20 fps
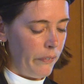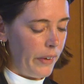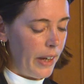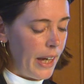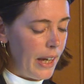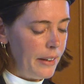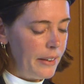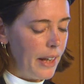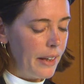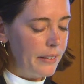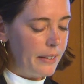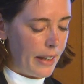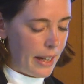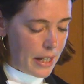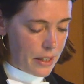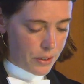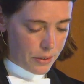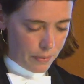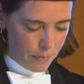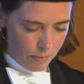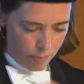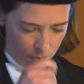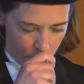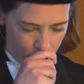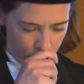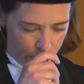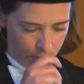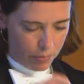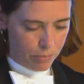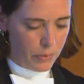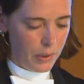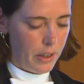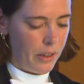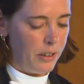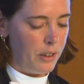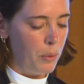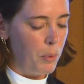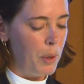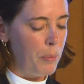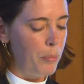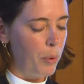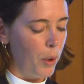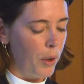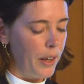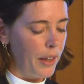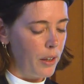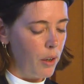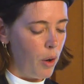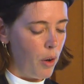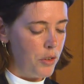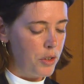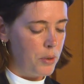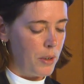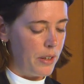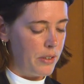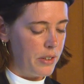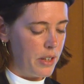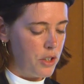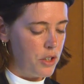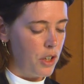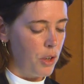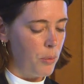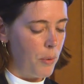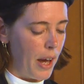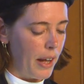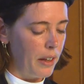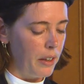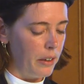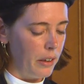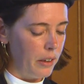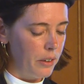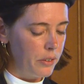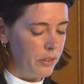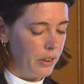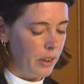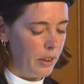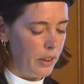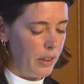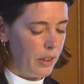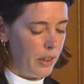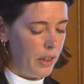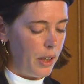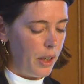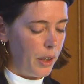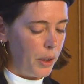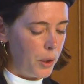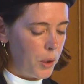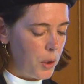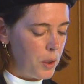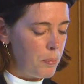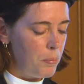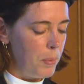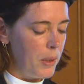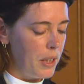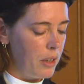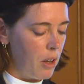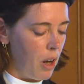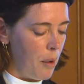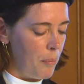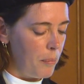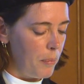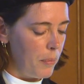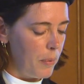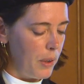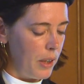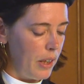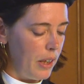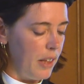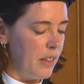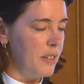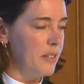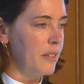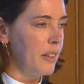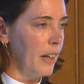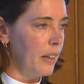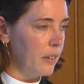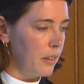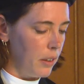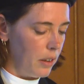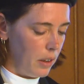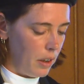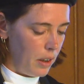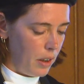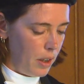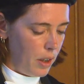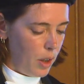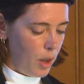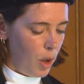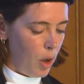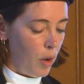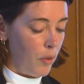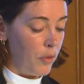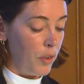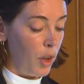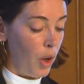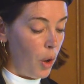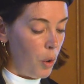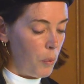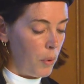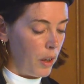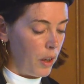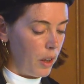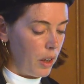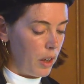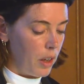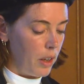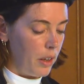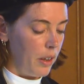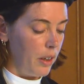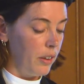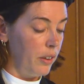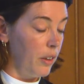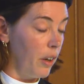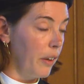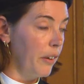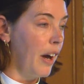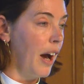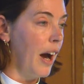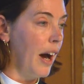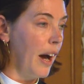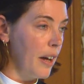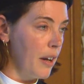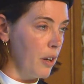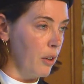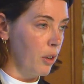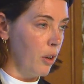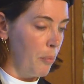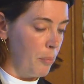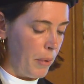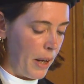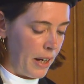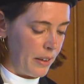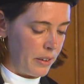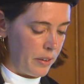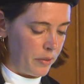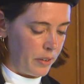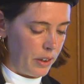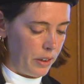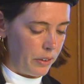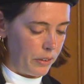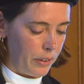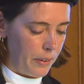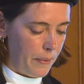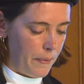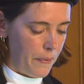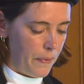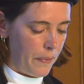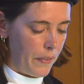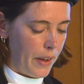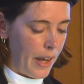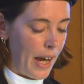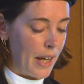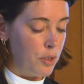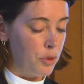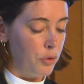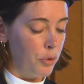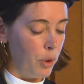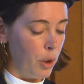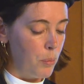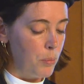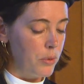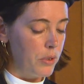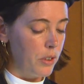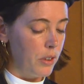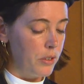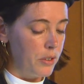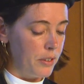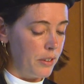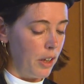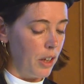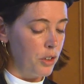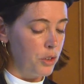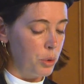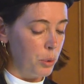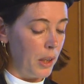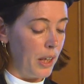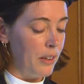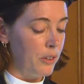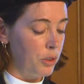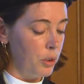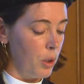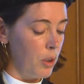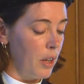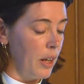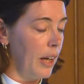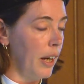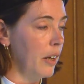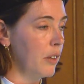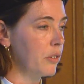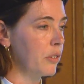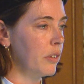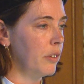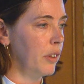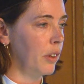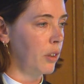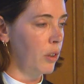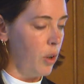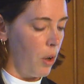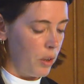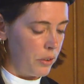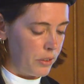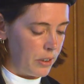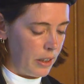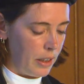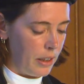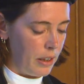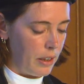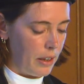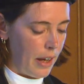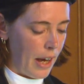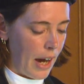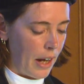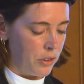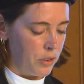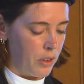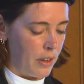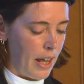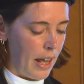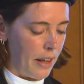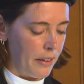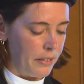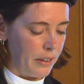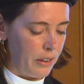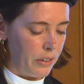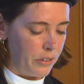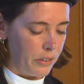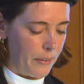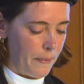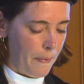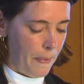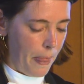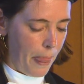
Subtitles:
In that case, the reporting of transition readiness could become a signal of lower, not higher competitiveness, as firms start to internalize the costly externalities.